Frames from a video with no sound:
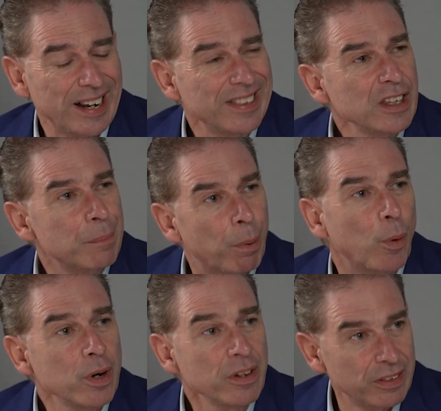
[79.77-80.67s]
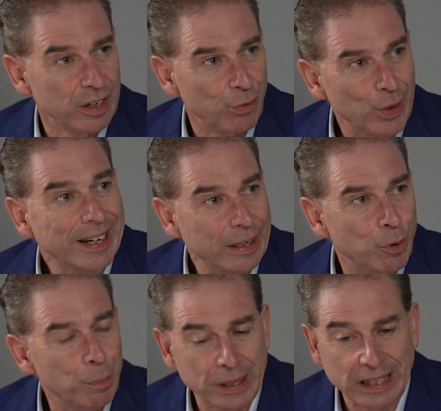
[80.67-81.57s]
I think the important thing really
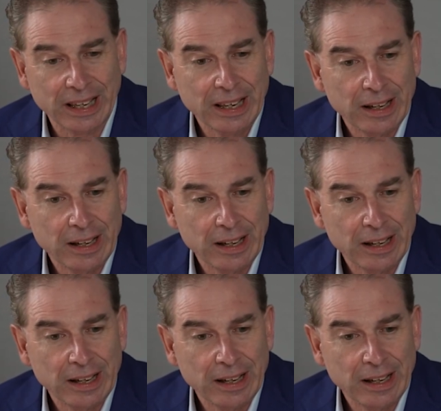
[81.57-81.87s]
will be